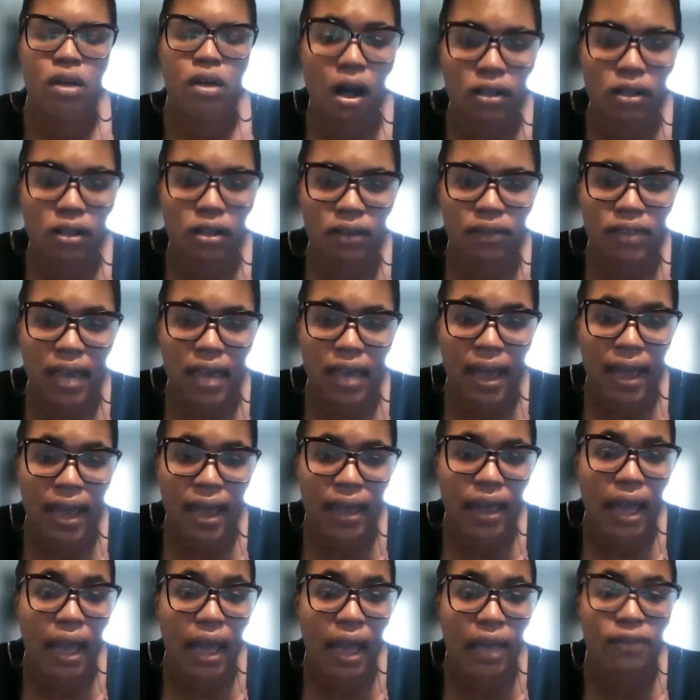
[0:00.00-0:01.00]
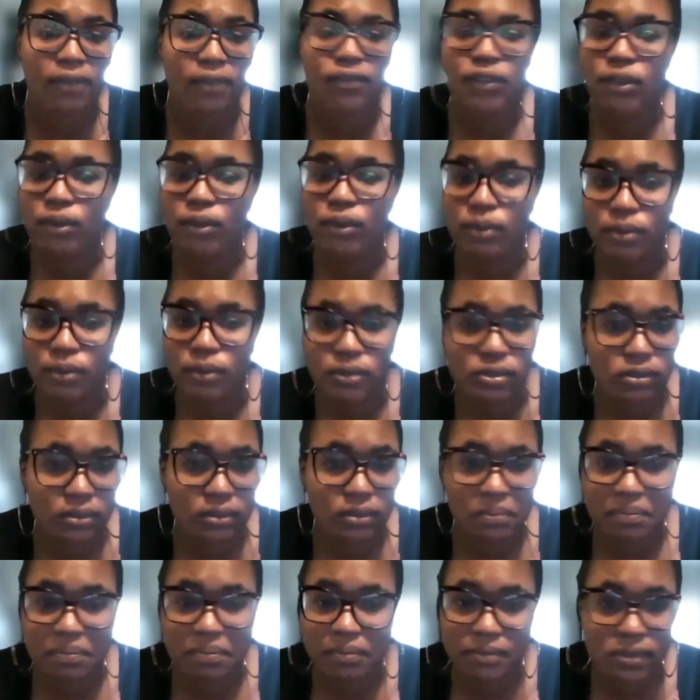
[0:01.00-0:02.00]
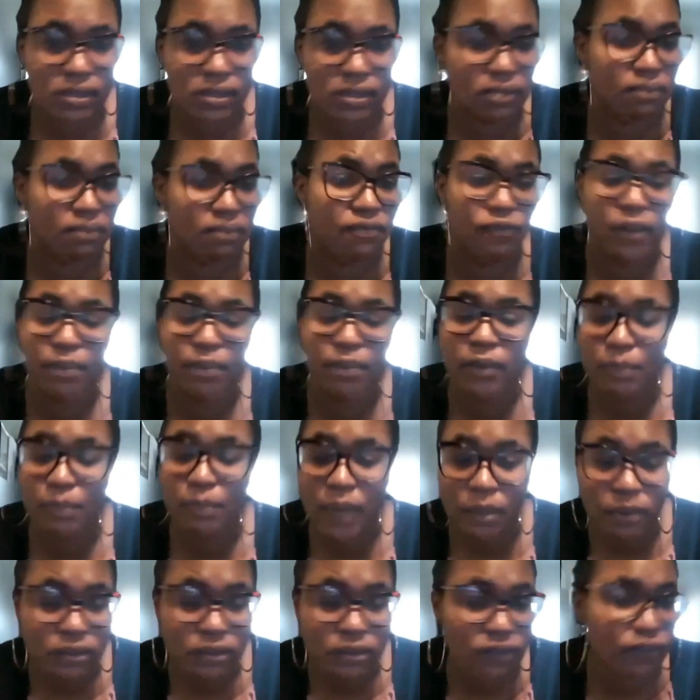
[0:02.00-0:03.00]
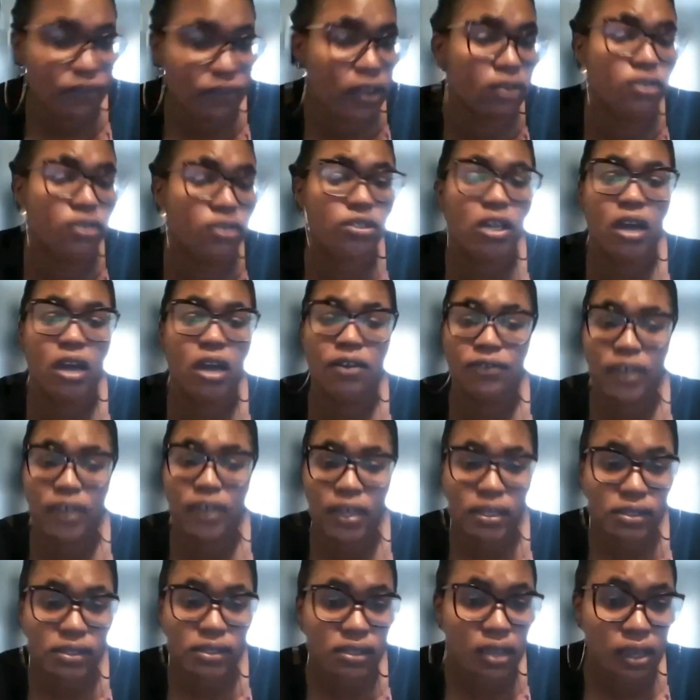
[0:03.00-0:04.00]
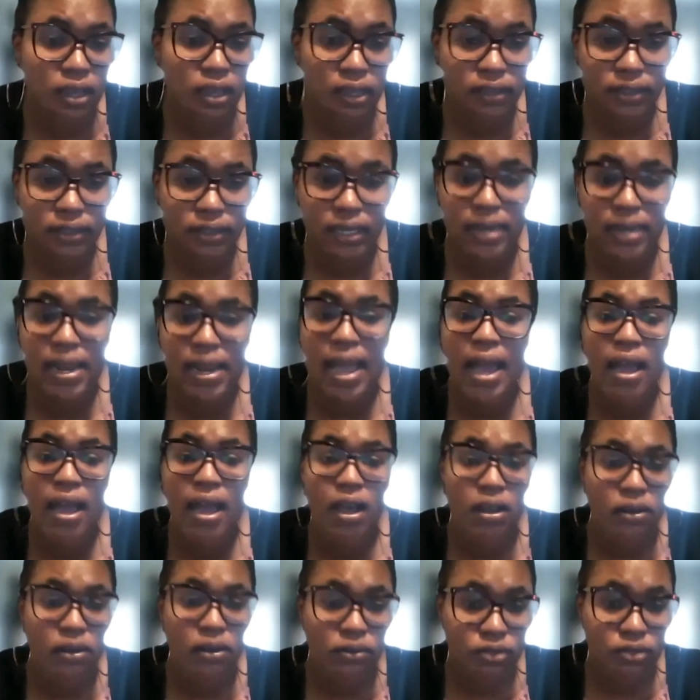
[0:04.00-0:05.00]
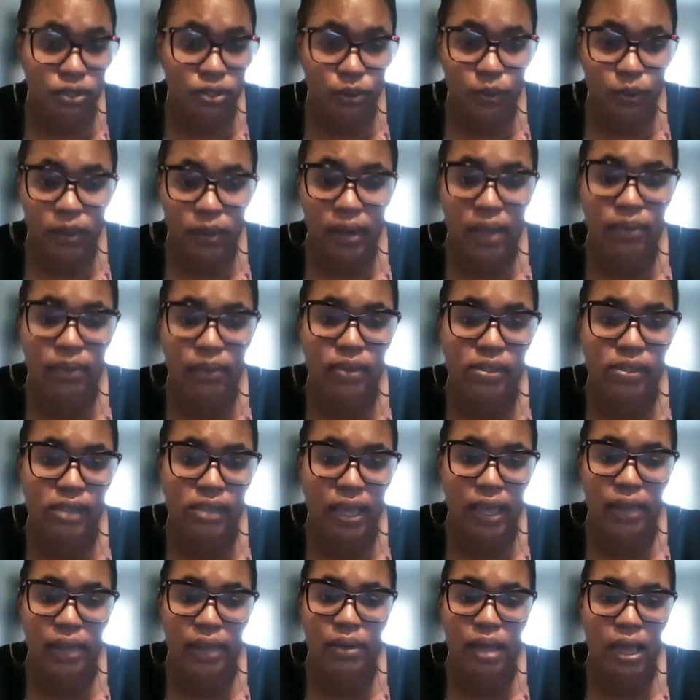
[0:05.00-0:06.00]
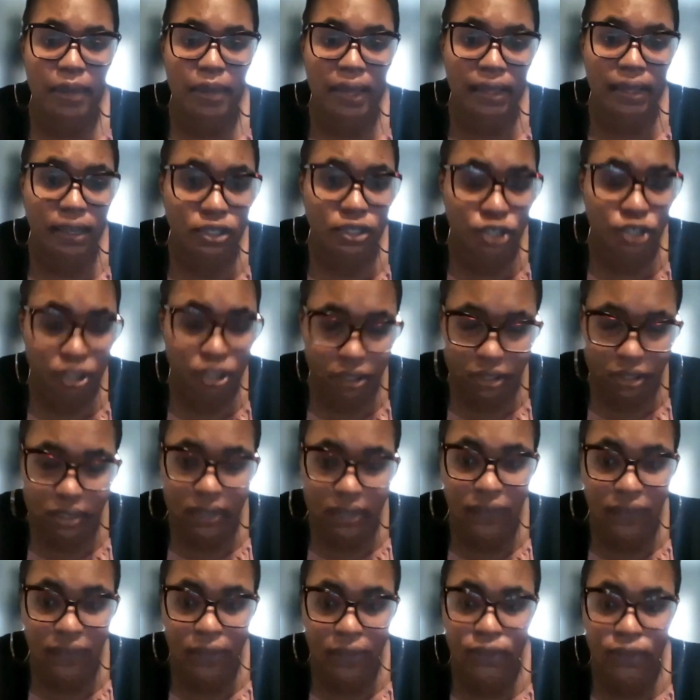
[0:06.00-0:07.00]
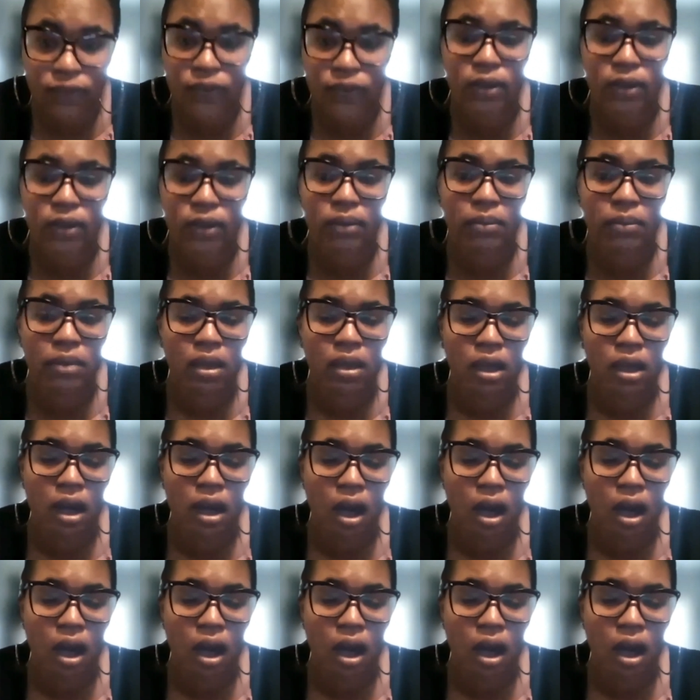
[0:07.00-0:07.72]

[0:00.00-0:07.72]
All of that I've used from the public defender's office to now to when I was at my insurance defense firm.